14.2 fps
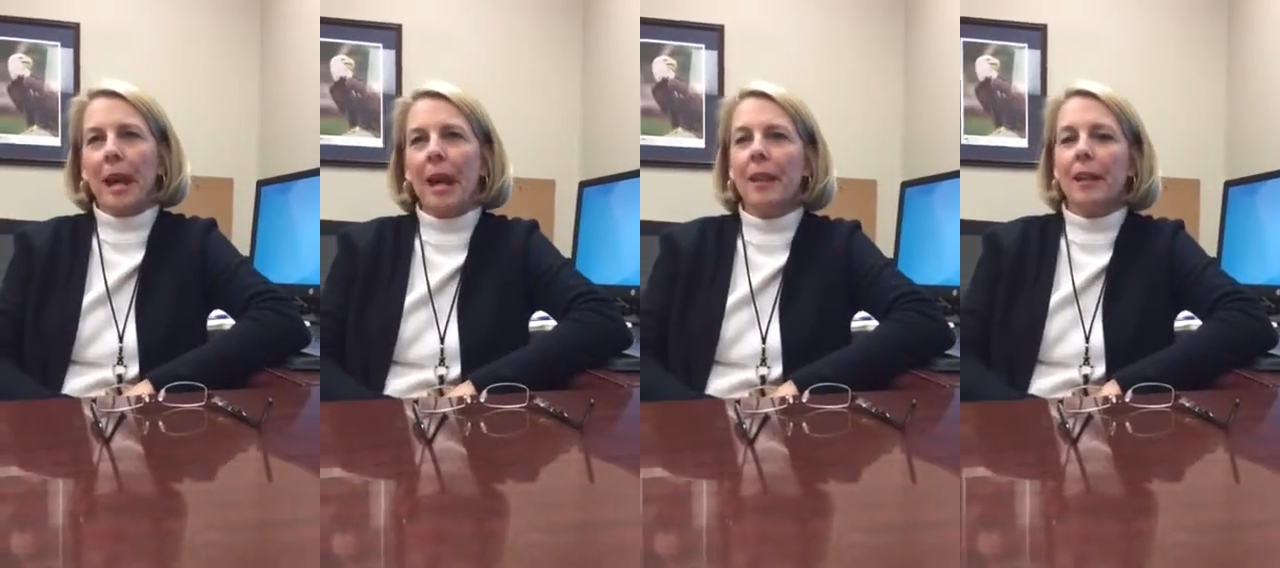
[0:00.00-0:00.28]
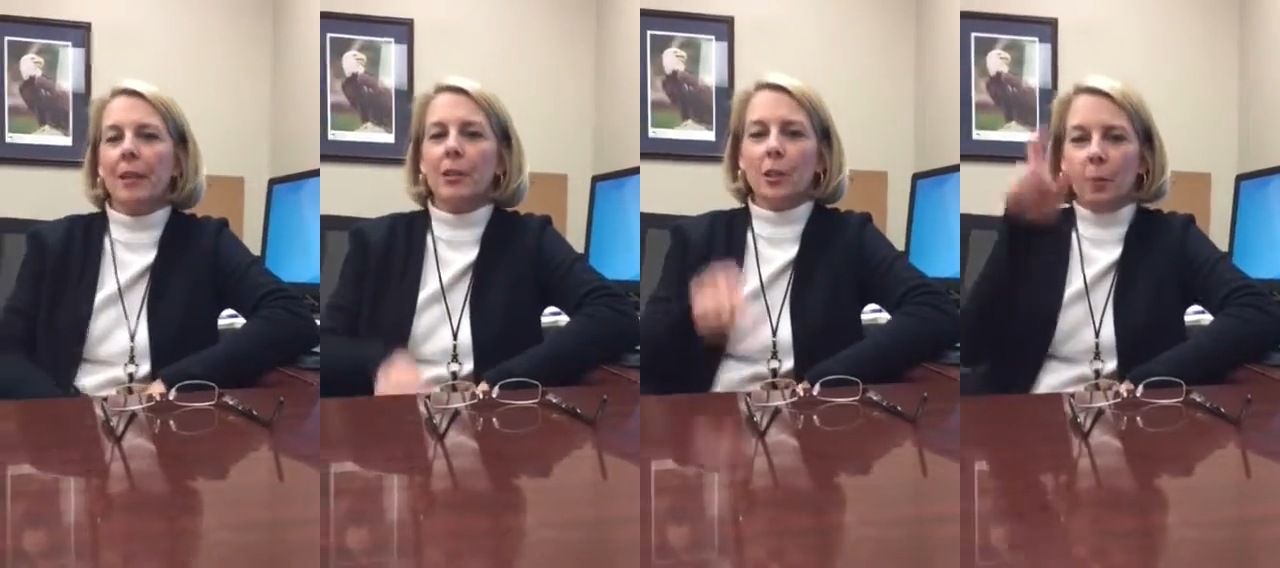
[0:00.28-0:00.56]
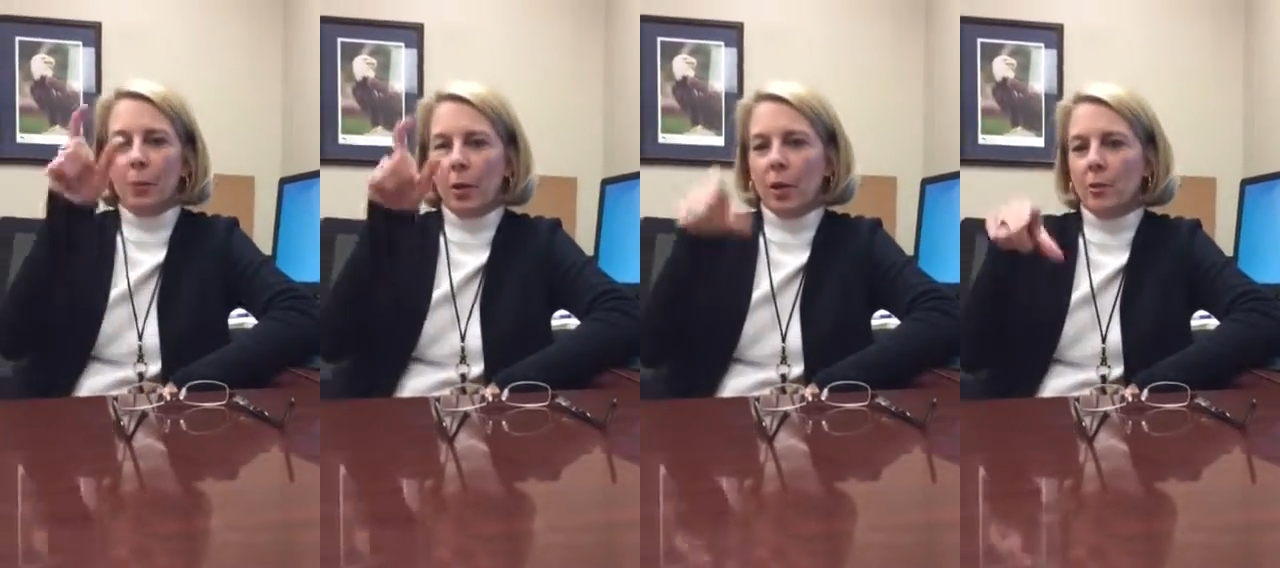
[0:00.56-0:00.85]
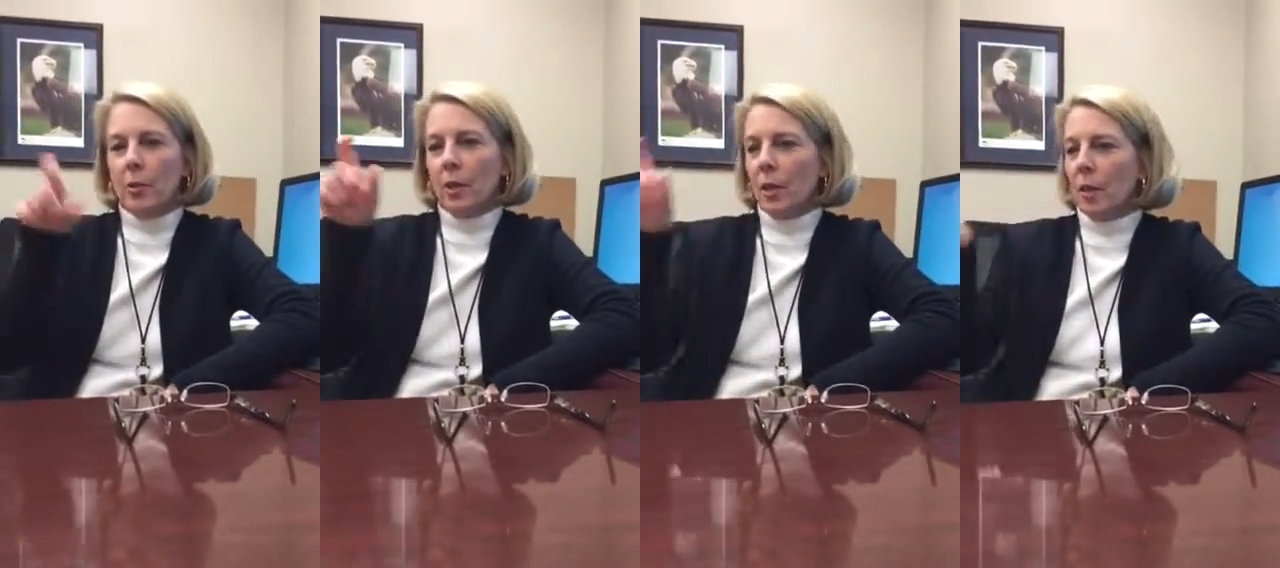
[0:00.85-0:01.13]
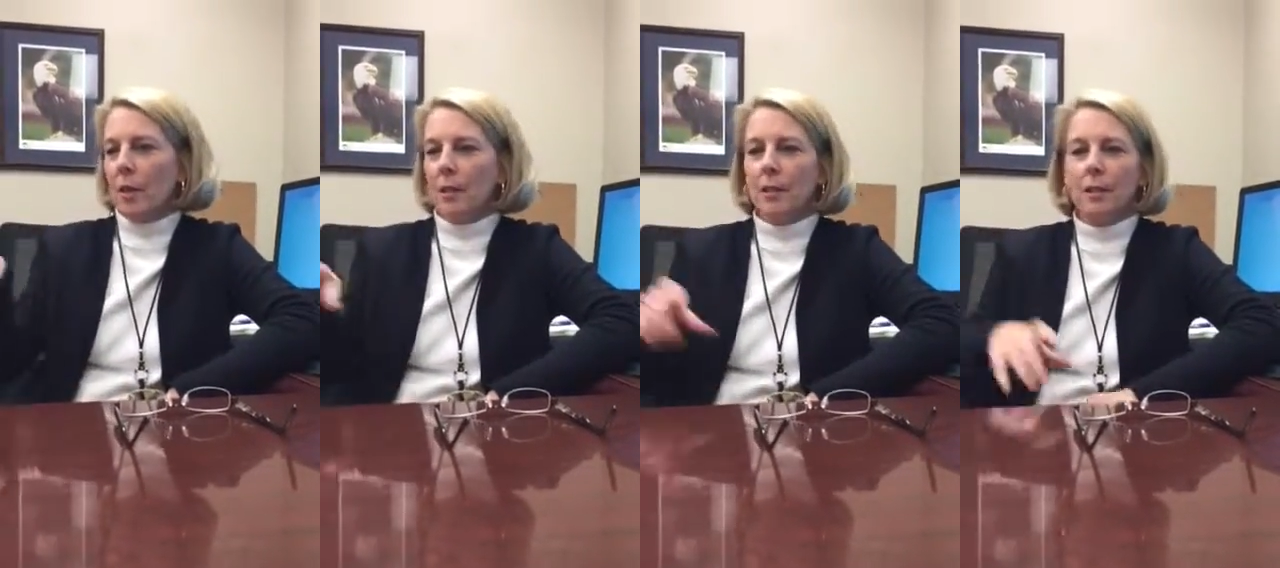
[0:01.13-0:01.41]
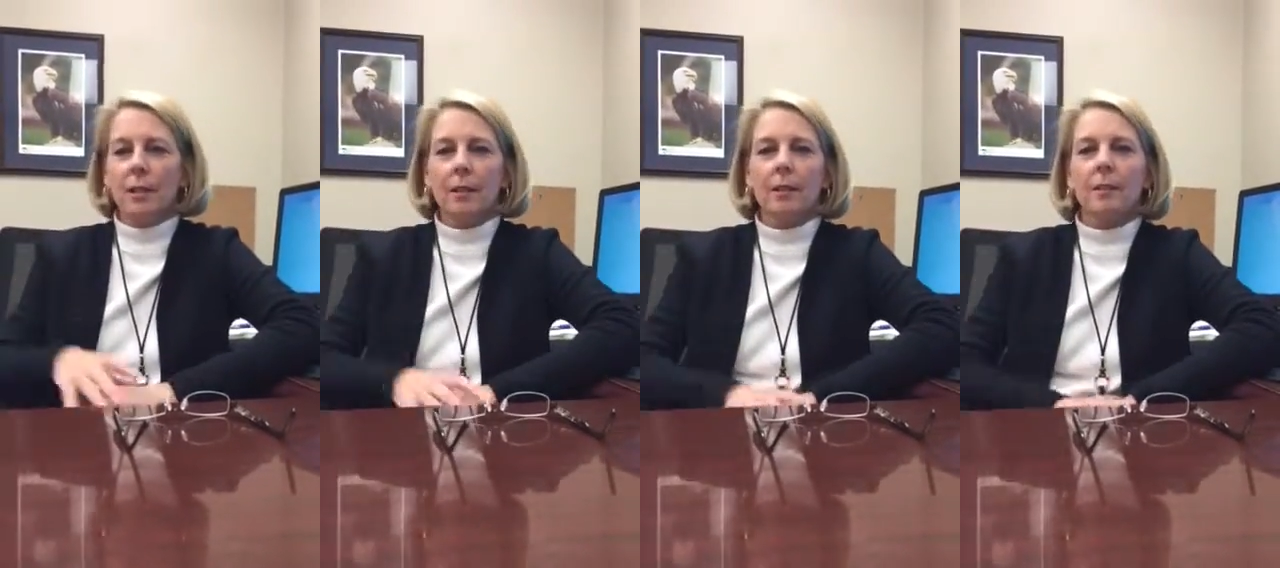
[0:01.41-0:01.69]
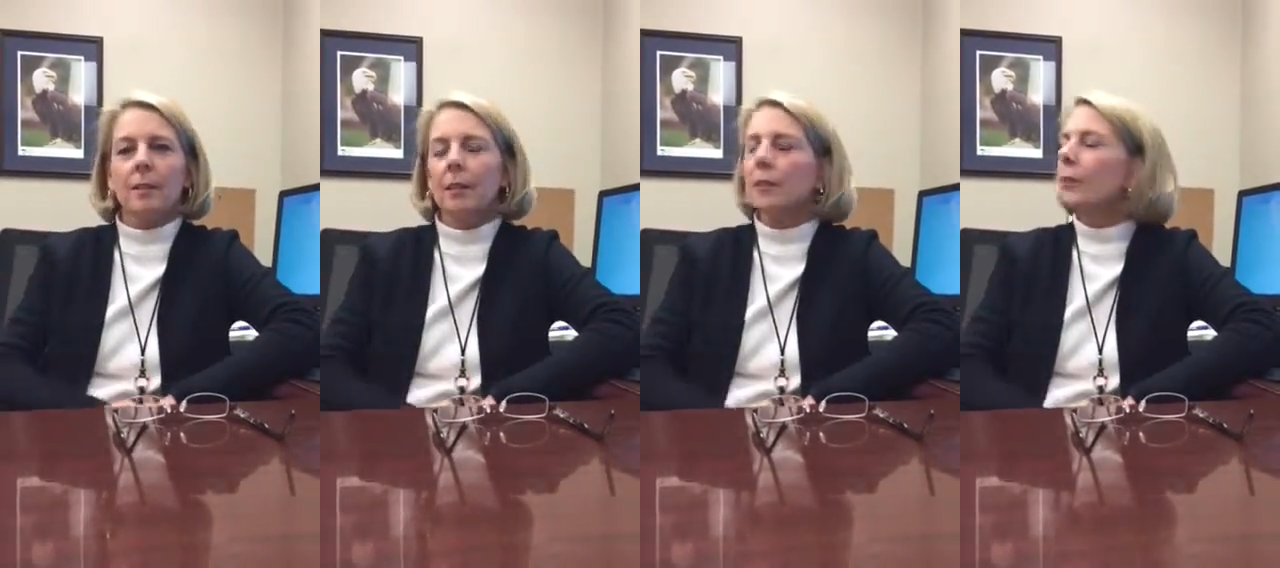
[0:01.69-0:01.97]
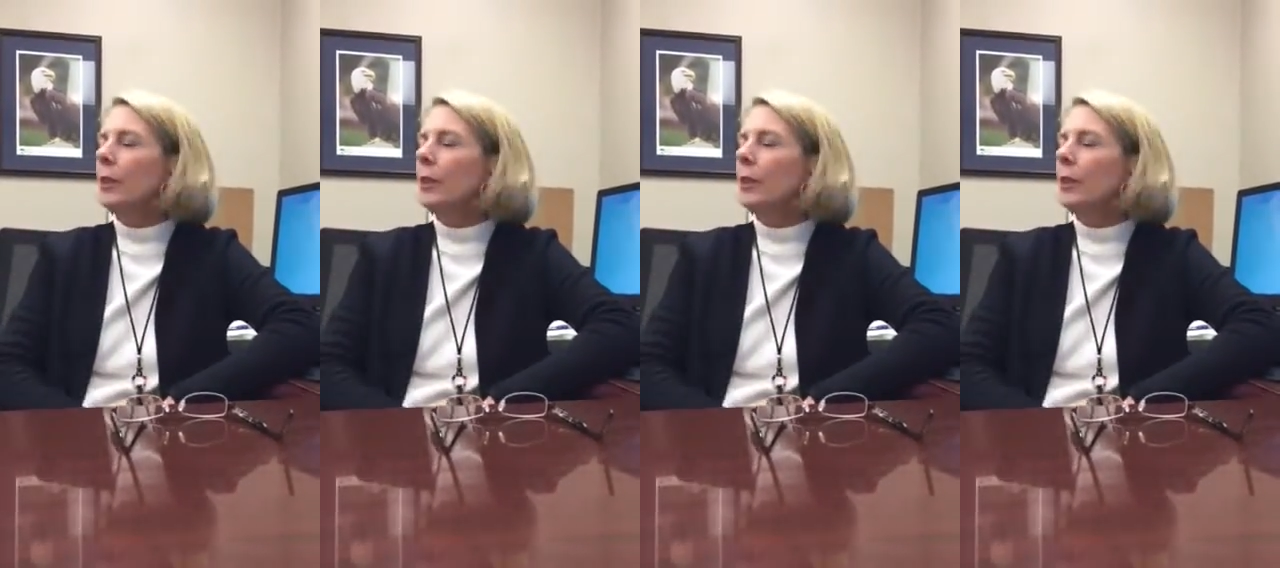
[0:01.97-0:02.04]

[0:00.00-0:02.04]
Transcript: I like to do pros and cons lists too.